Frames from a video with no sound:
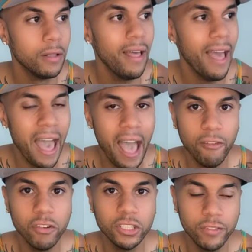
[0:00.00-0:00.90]
an
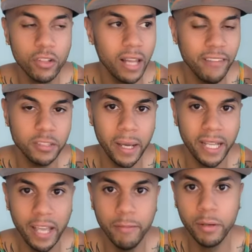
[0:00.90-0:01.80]
average of their lifespan,
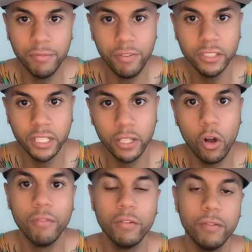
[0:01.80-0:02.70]
they've been functioning off of